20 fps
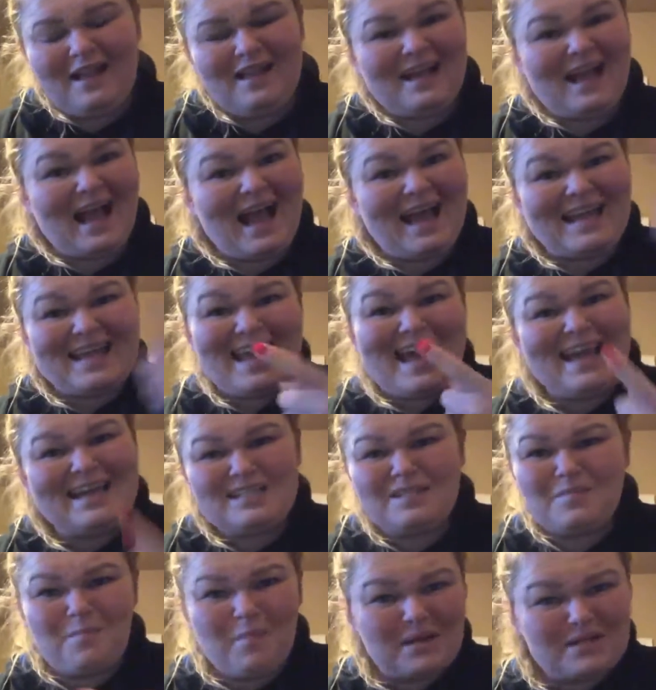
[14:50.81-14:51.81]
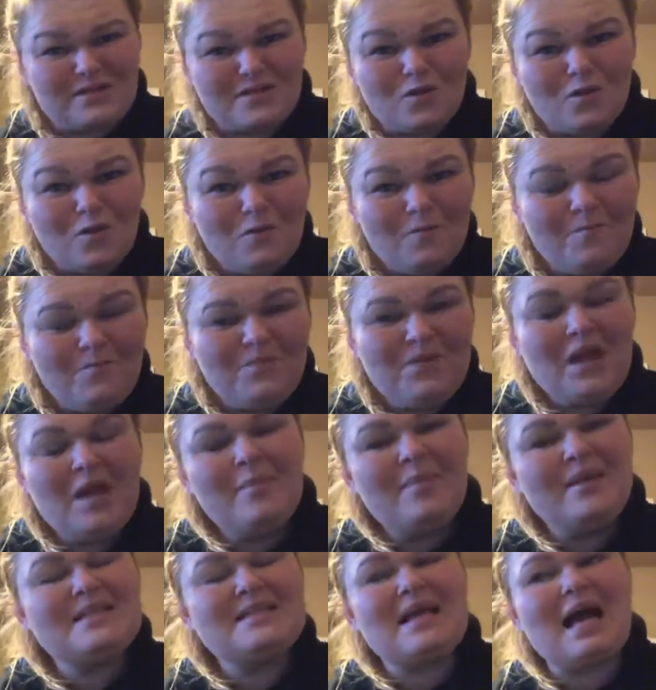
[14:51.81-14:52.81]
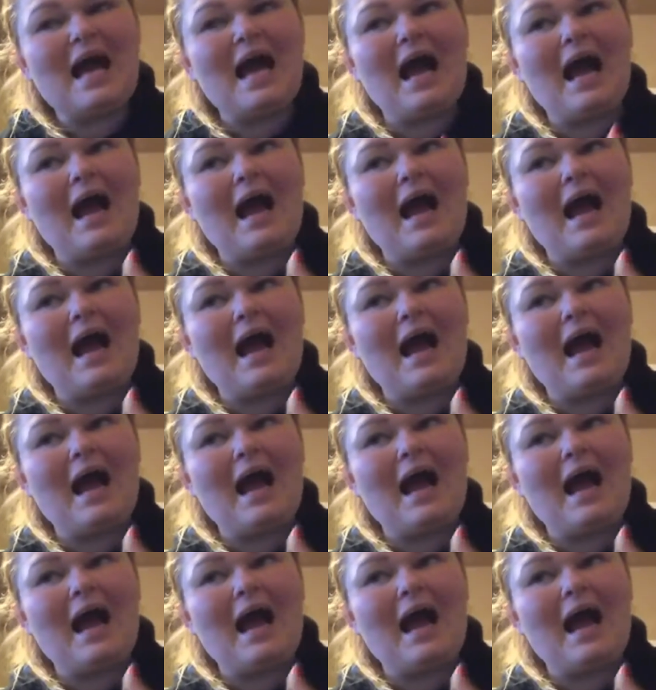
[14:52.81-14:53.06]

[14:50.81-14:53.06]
like I gained muscle because I,